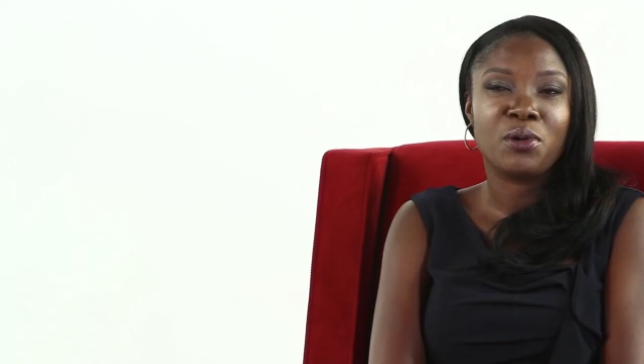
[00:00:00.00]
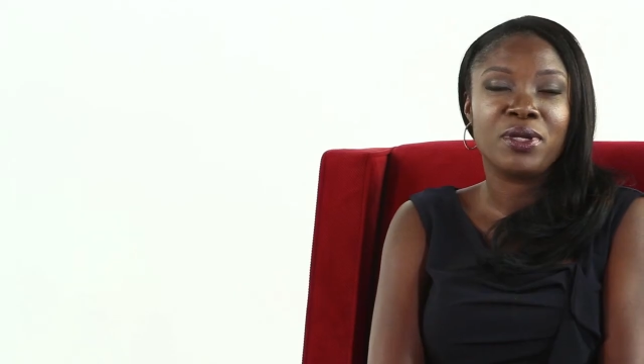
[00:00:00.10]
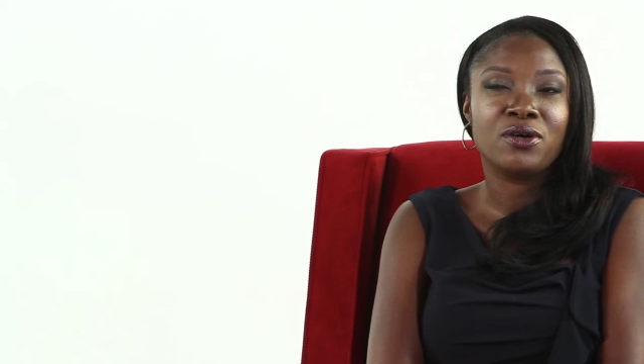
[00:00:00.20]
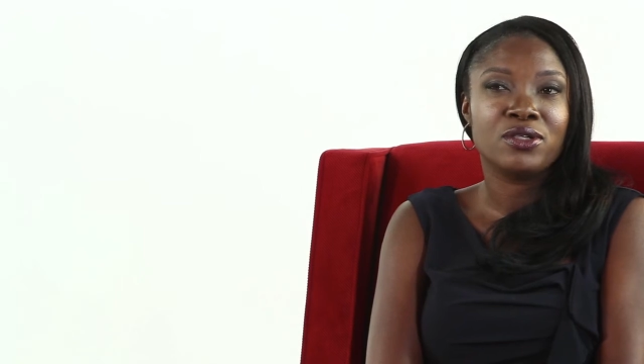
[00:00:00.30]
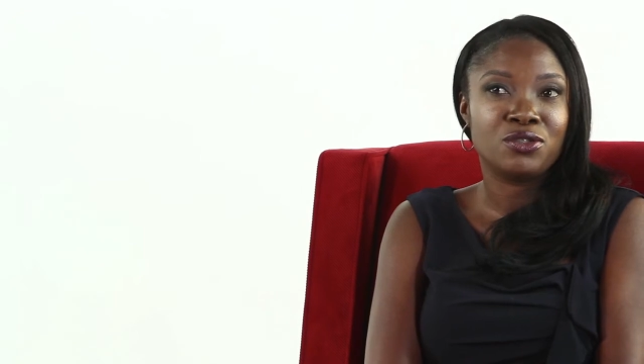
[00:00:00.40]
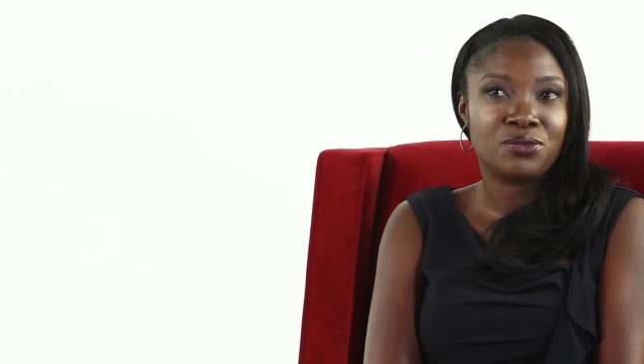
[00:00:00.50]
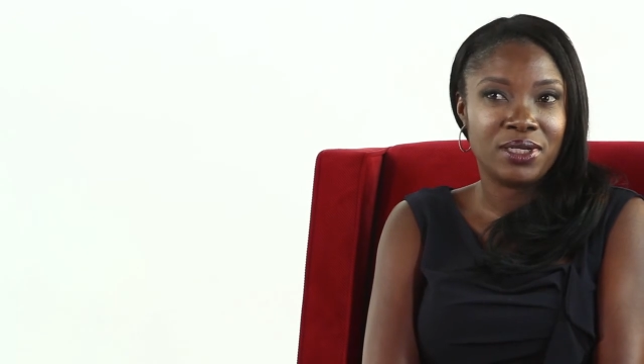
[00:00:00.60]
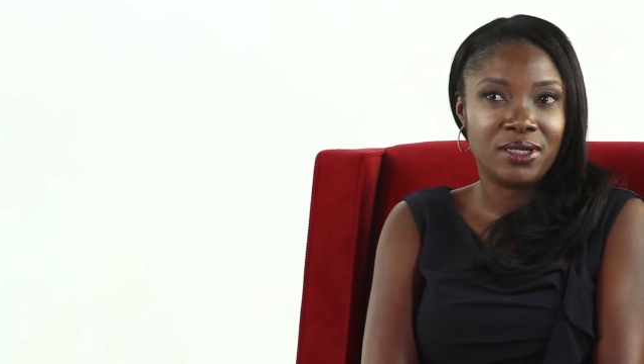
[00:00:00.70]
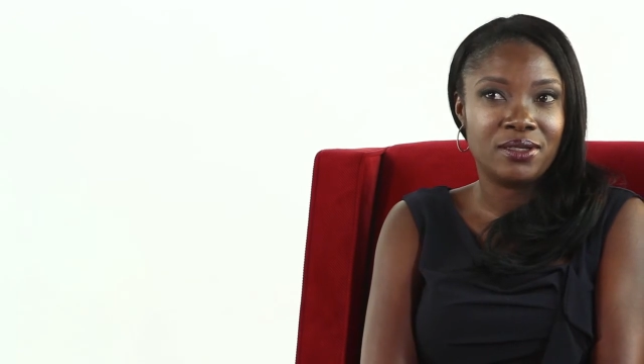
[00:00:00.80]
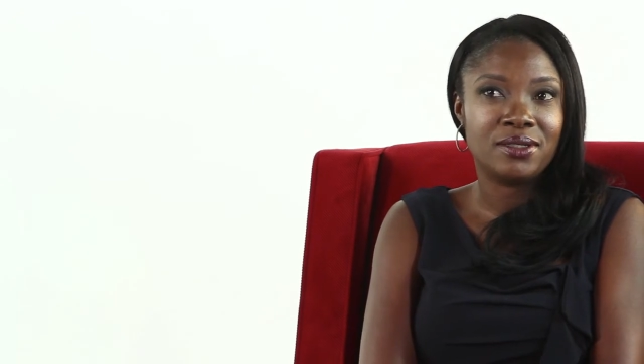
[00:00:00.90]
but because you're
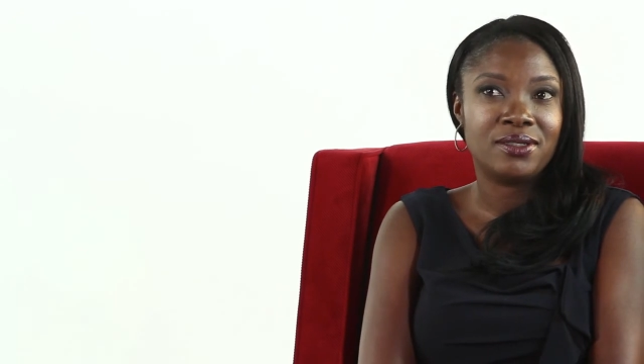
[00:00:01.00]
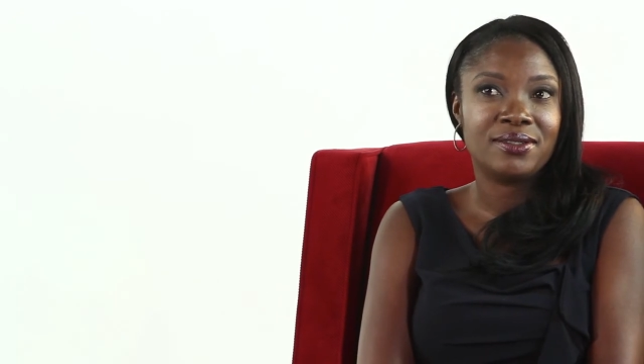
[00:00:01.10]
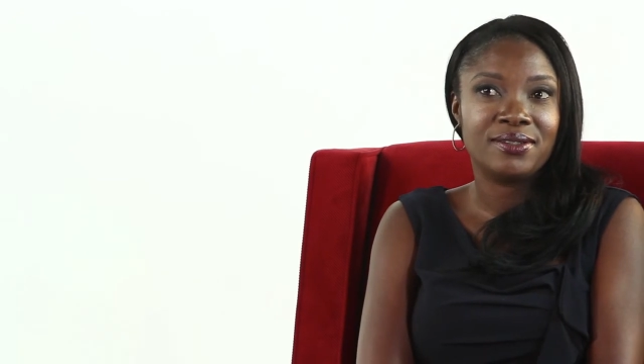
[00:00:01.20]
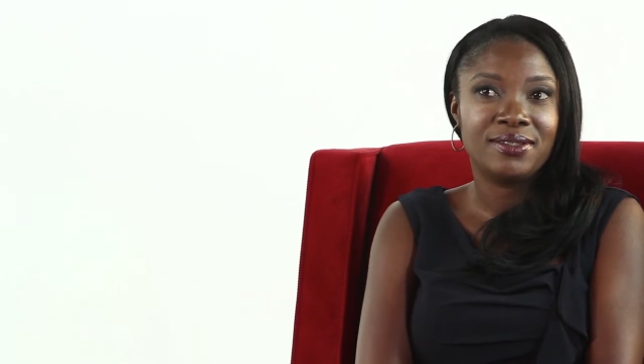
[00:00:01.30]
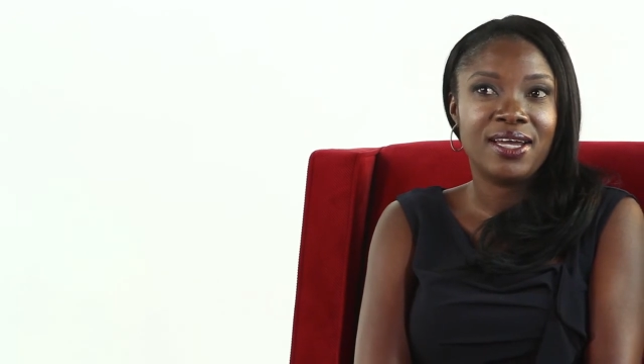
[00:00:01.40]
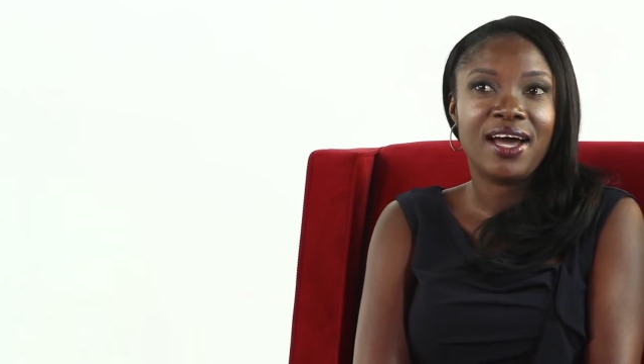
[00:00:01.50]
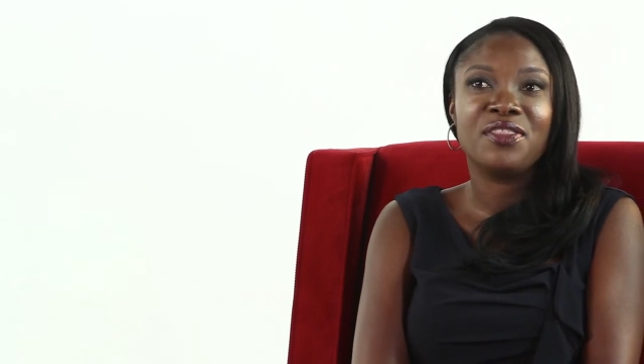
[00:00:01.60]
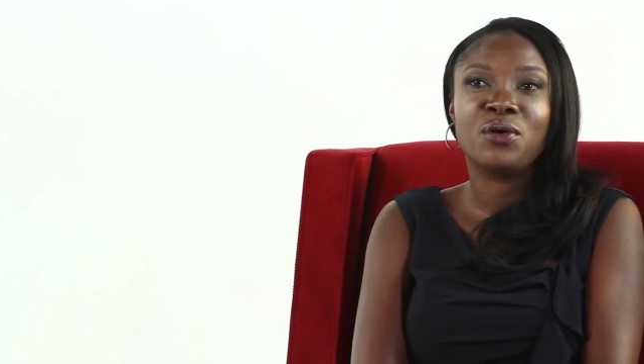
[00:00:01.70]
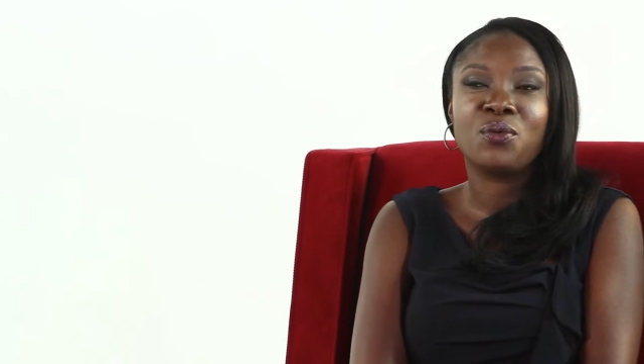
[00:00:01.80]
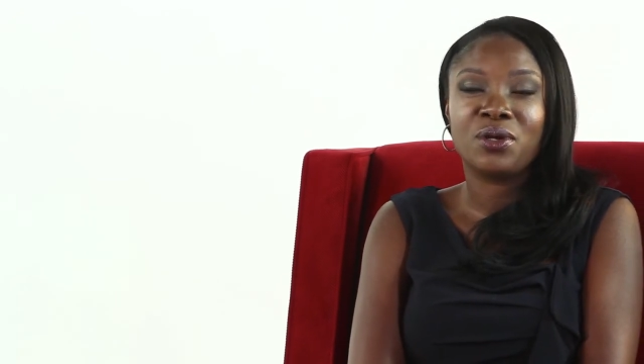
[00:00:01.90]
really good.
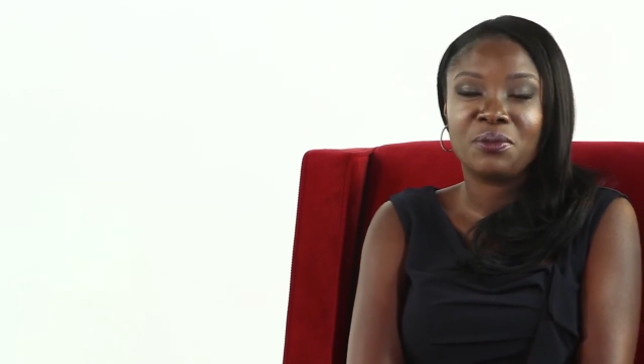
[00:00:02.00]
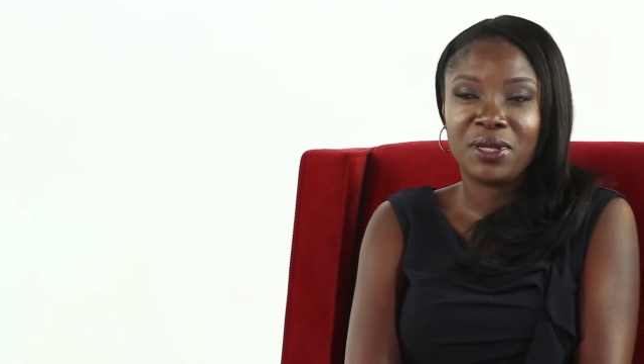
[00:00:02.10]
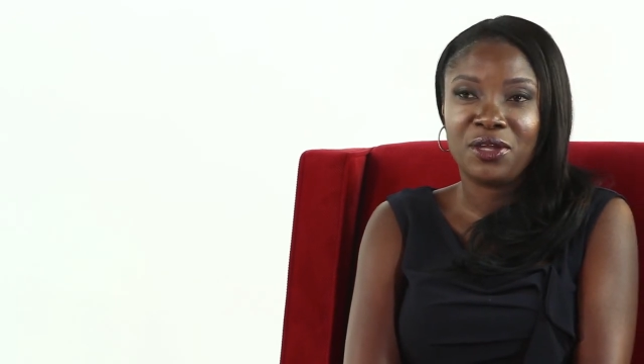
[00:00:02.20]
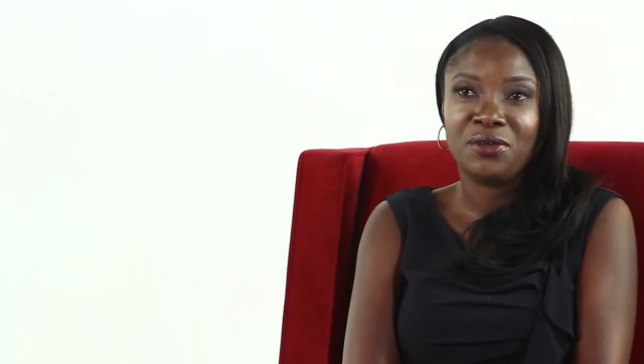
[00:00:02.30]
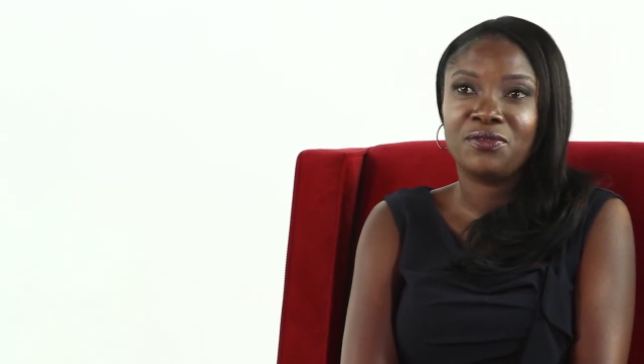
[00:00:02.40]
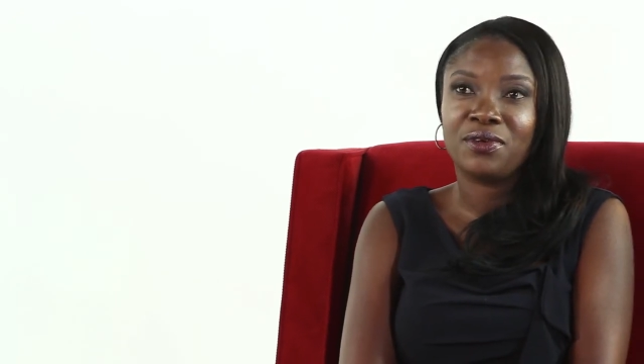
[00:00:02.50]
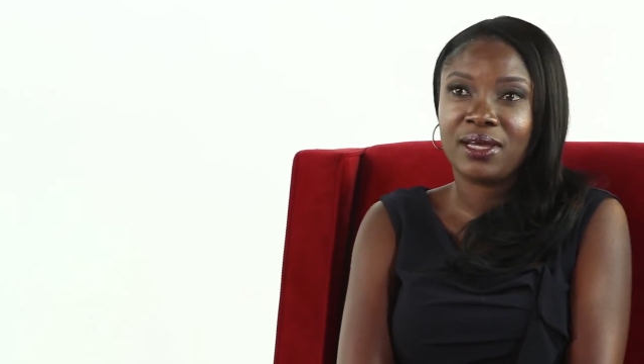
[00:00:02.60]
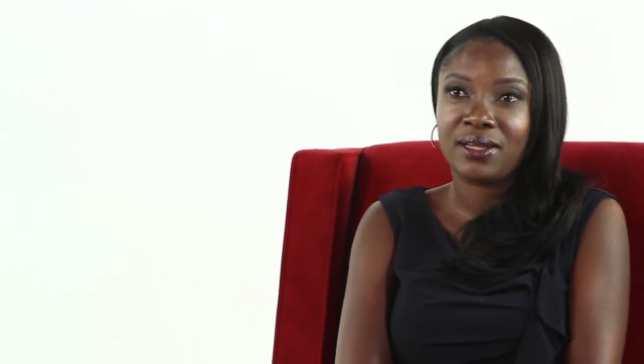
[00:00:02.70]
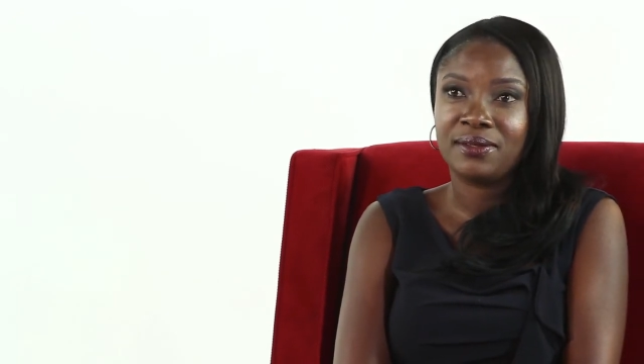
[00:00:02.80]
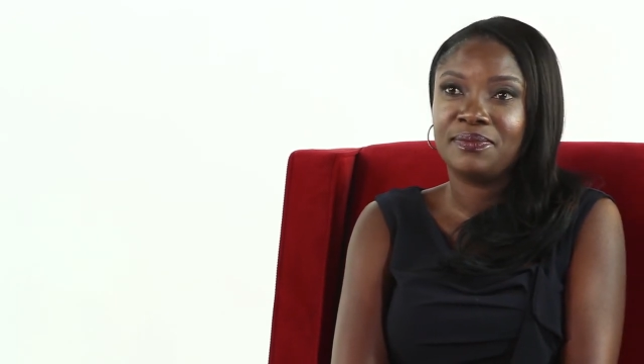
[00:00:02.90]
And they want to pay you for that."